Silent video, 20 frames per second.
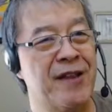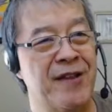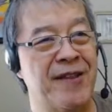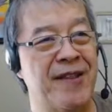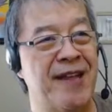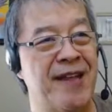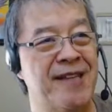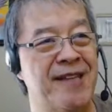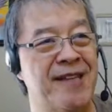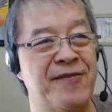
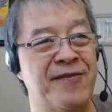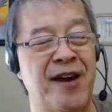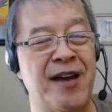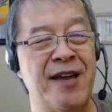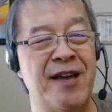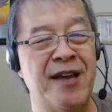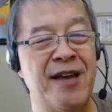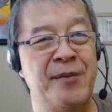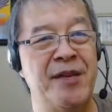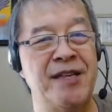fine, but
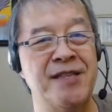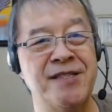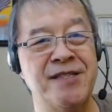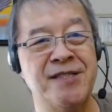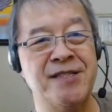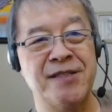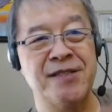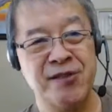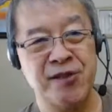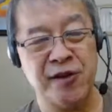is the
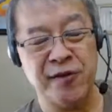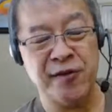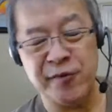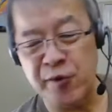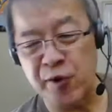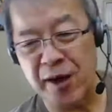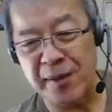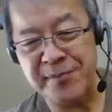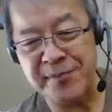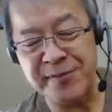server up
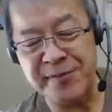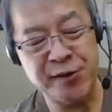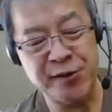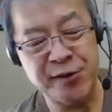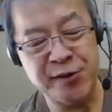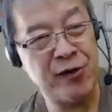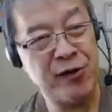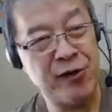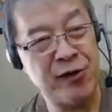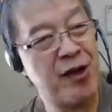to it or
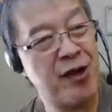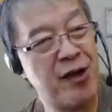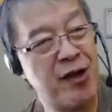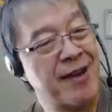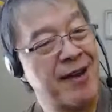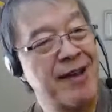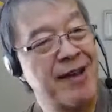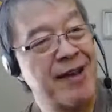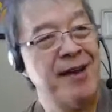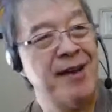not?
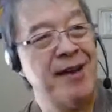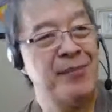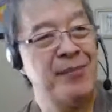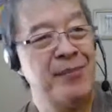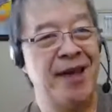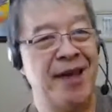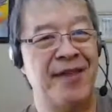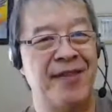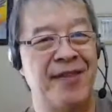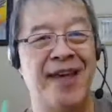And
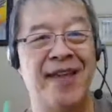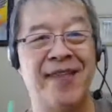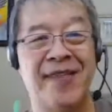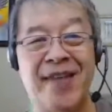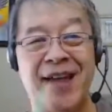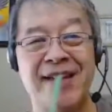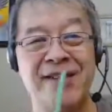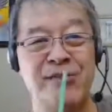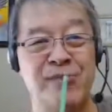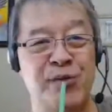that's really
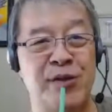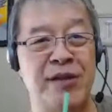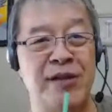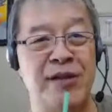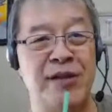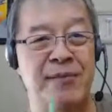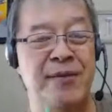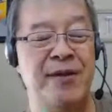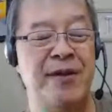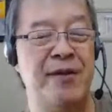going to be the
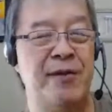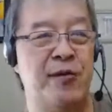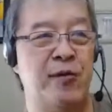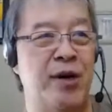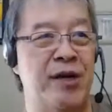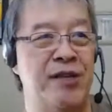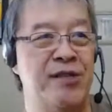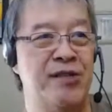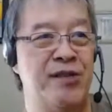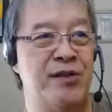question, is
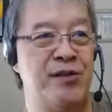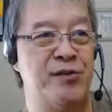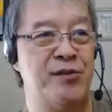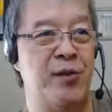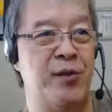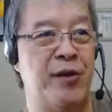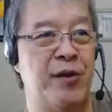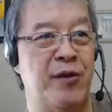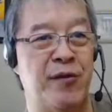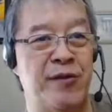whether the
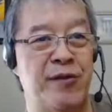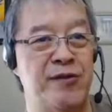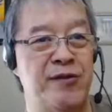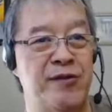server can